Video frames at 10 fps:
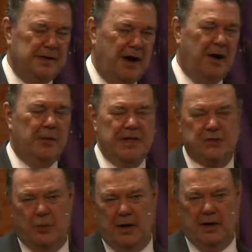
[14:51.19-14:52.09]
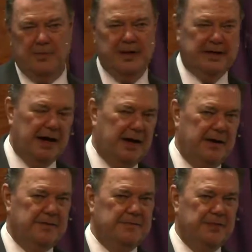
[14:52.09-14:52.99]
always will be God.
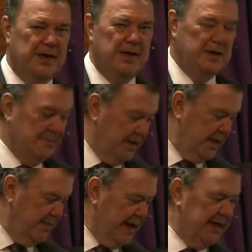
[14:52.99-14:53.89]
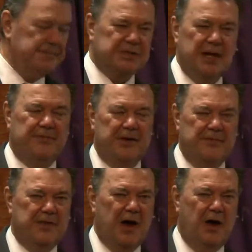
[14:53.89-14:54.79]
But he made himself of
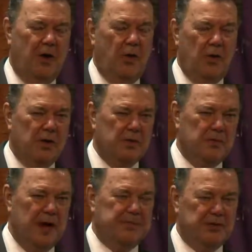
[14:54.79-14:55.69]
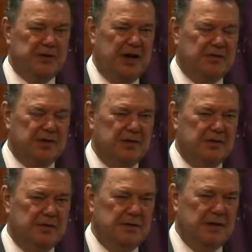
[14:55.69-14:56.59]
no reputation,
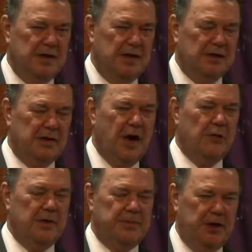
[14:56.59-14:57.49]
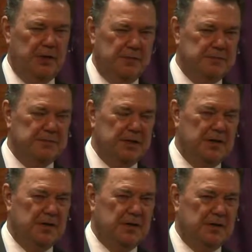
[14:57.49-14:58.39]
no repute
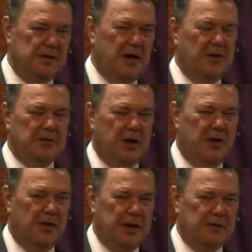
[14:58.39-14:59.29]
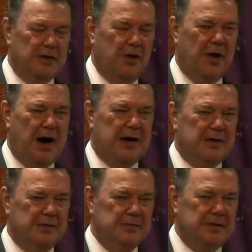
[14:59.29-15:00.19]
no glory, no
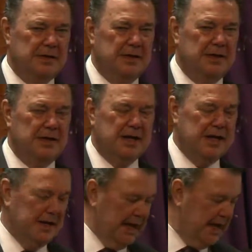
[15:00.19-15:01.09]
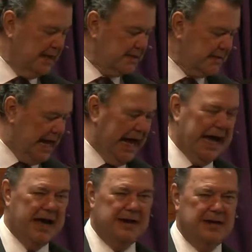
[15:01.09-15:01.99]
honor. He lay aside